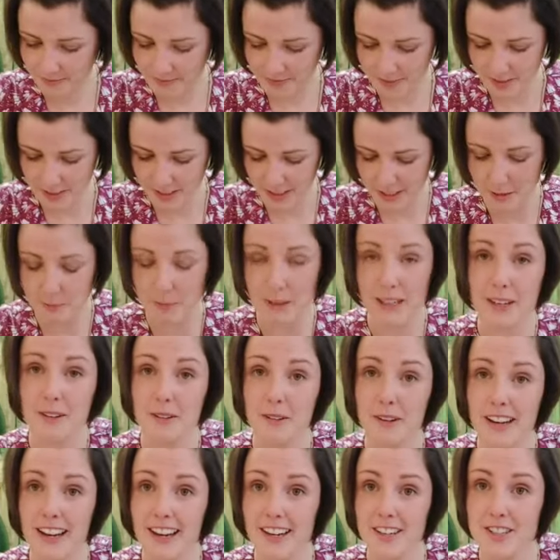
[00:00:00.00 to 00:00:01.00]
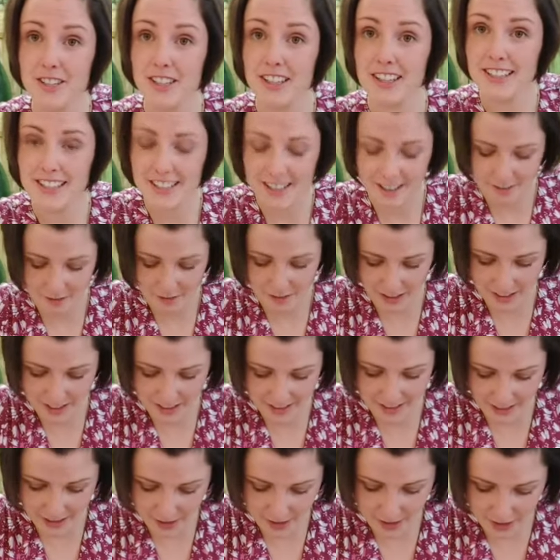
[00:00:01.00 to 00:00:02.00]
So that's my little gadget for this
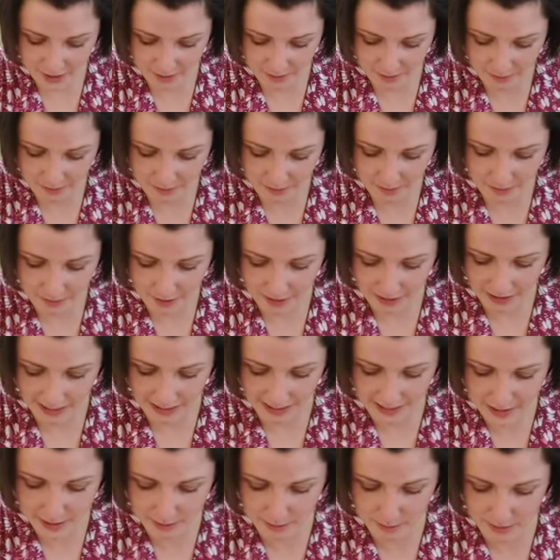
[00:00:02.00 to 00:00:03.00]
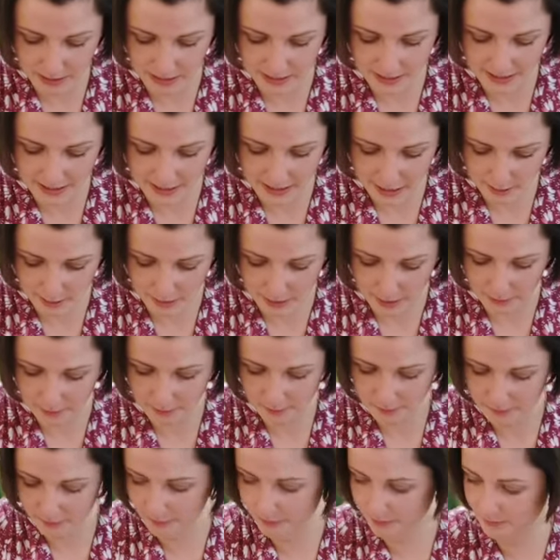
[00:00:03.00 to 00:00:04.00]
section. I'm going to add some pins in as well.
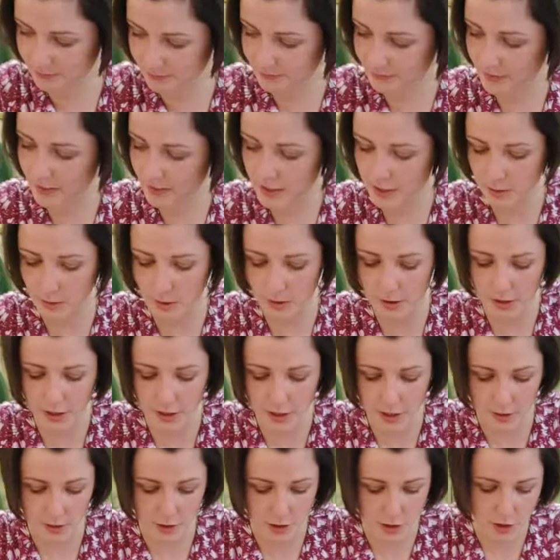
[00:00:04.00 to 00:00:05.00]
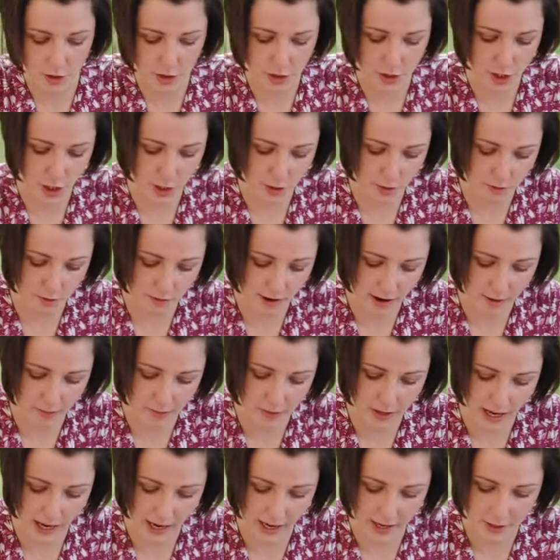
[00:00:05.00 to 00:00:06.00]
So what I'm going to do is just sew around
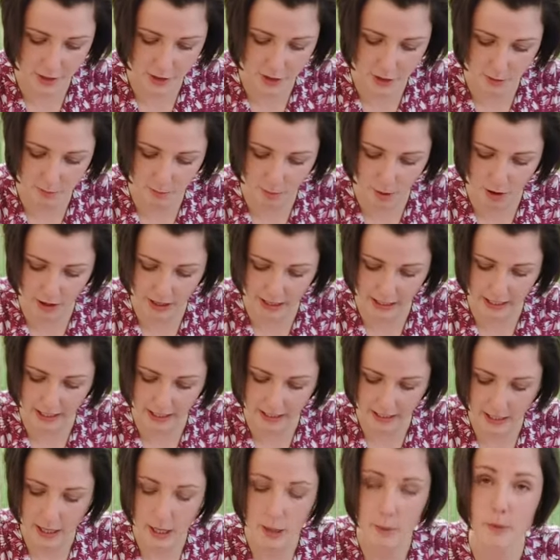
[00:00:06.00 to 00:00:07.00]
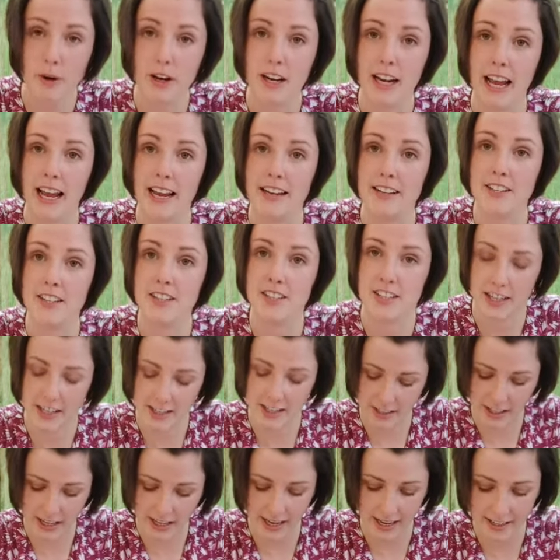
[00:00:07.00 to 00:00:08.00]
the edge of the pocket. We're going to
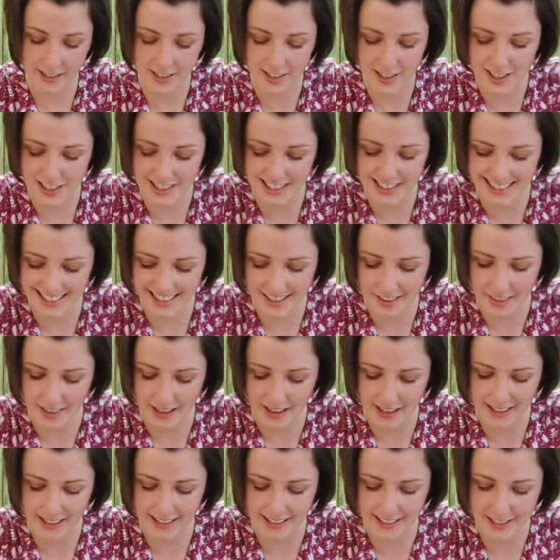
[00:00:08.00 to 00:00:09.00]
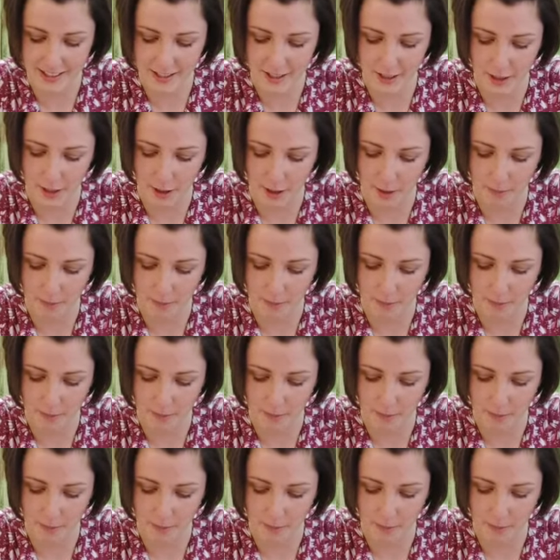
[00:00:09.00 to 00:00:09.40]
edge stitch that into